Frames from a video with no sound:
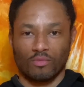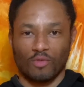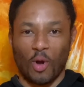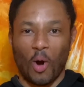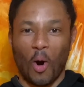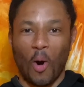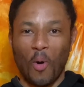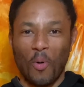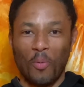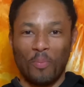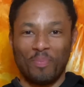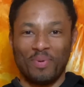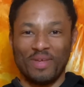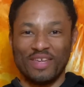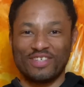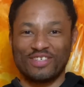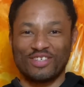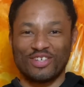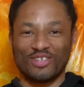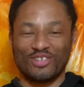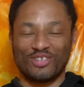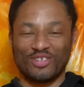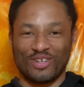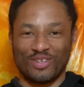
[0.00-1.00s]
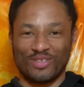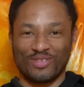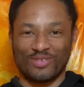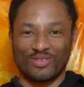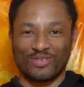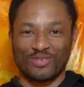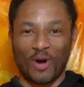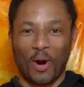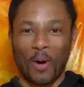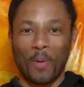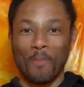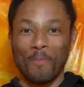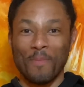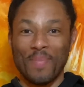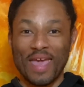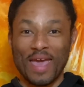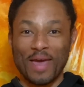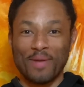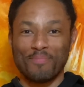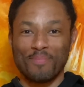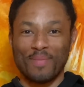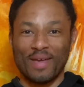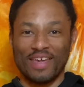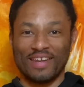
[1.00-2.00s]
Obesogens are
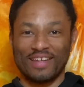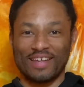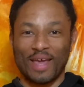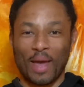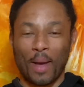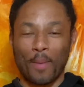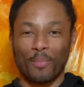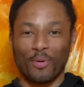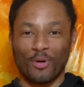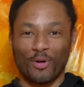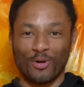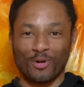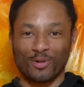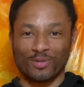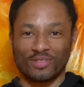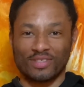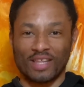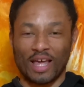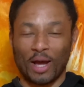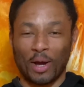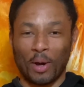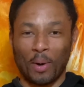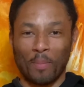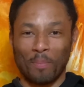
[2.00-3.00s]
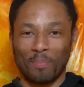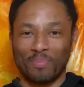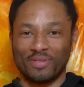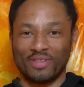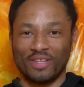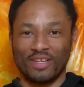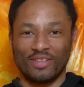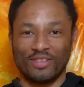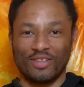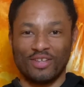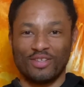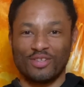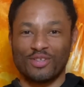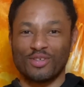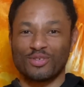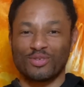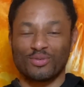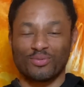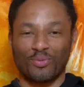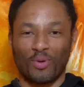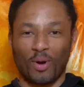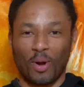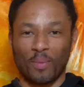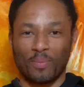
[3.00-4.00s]
man-made chemicals that completely
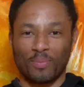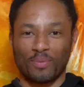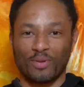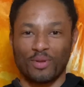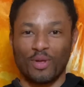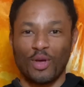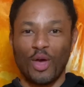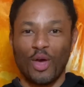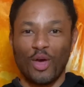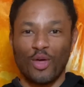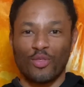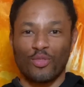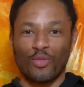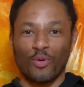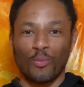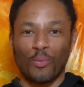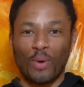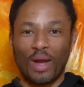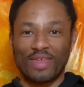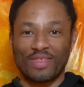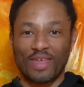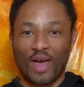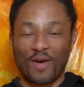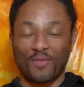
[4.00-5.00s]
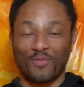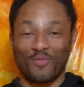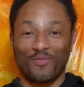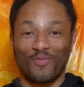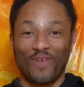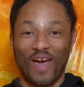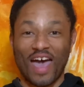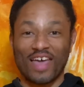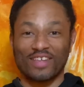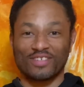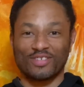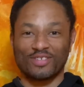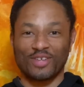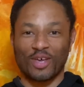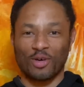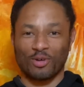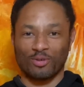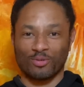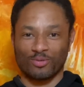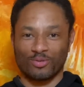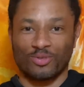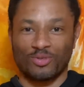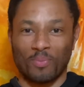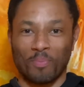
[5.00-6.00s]
disrupt the way that fat
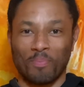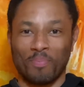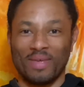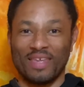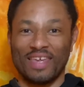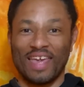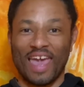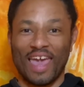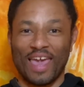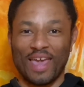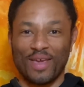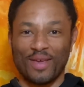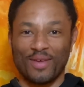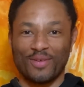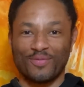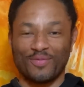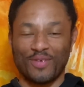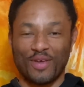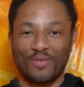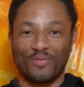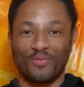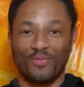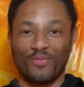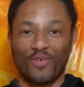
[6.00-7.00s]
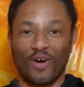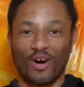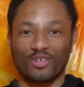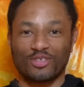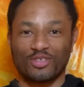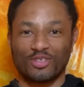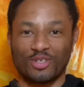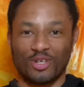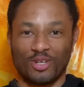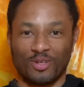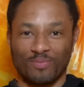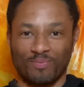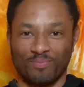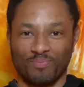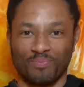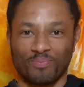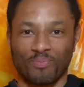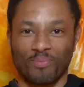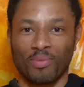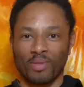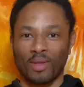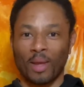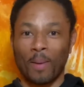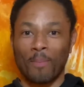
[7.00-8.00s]
cells behave and function.
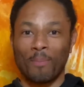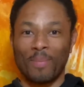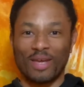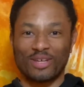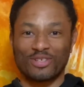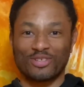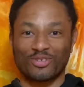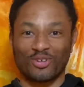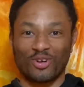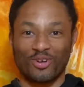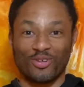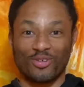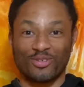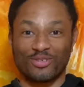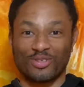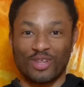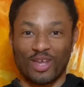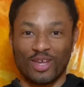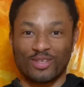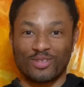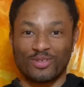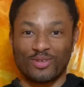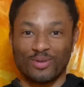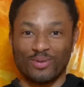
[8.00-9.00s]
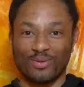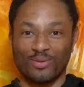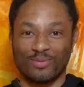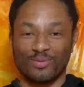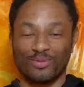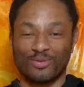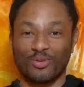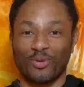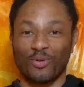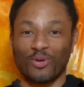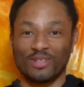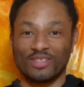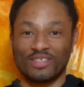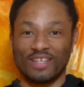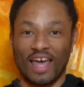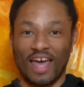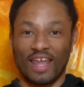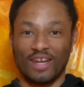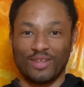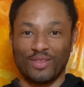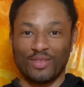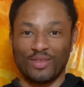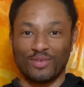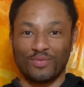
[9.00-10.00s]
Make sure you stay tuned towards the
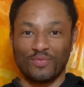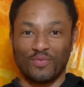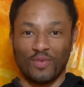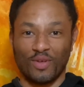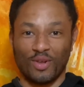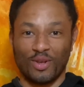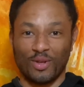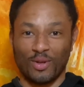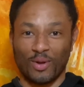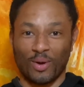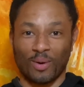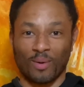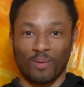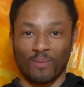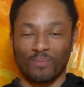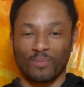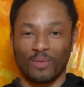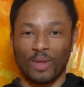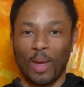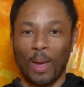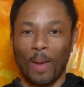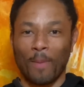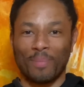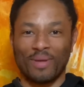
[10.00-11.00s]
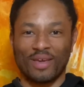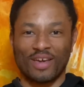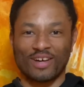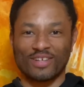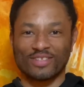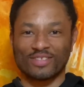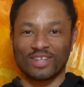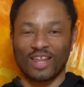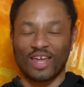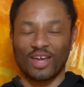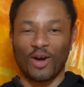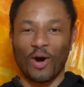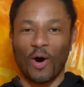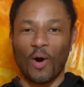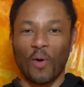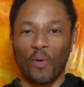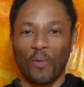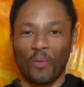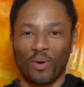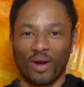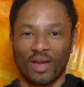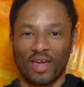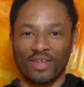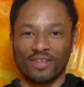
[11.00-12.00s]
end of this video, because like
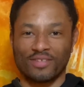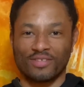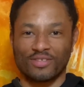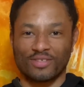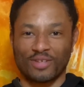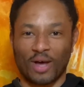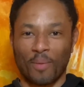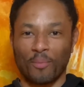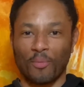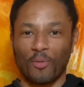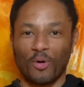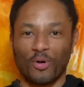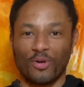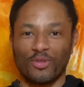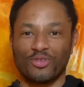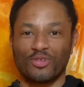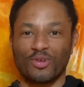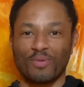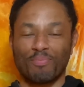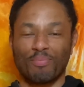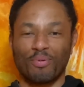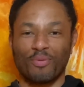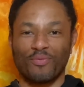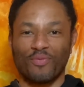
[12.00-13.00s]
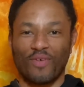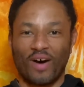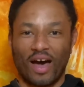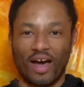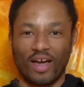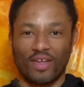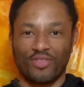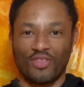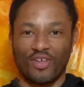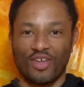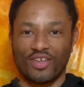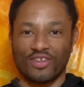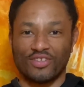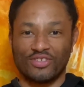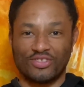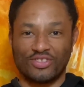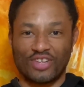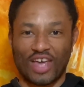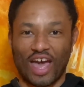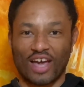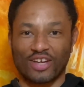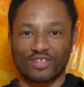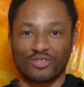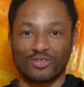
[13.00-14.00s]
always, I'm going to provide the
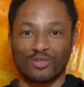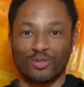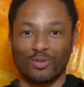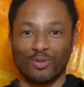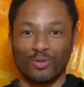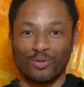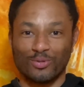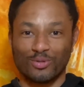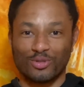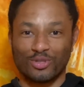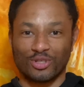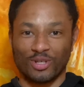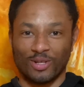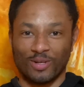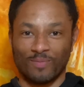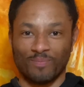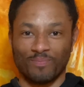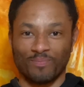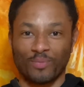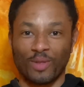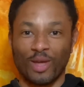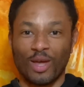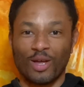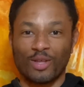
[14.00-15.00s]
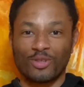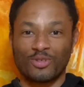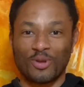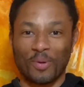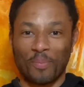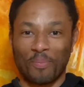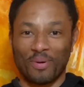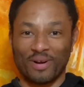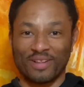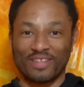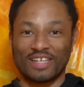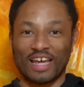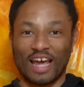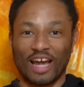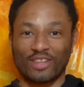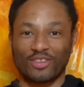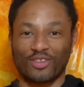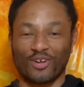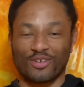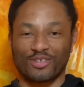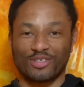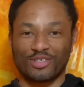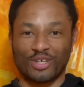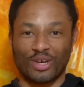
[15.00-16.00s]
exact solution to
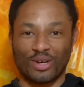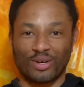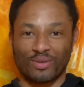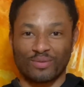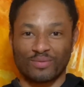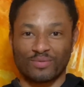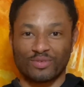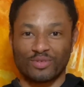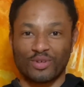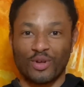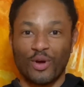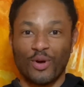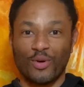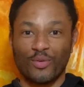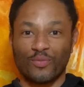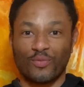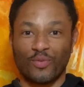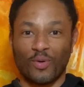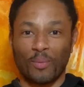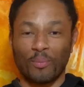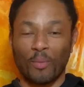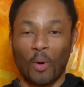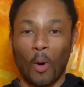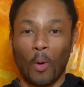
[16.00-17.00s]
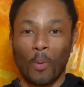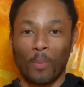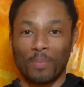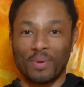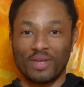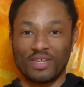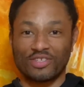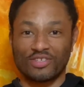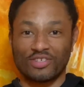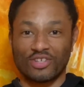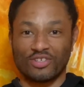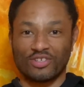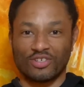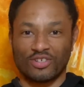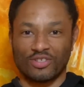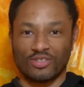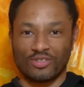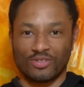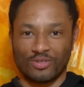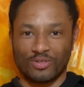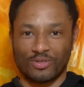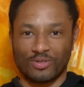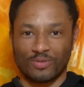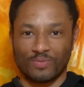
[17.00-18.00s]
protect ourselves from
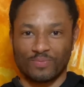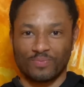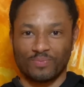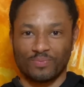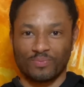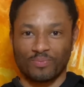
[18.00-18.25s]
obesogens.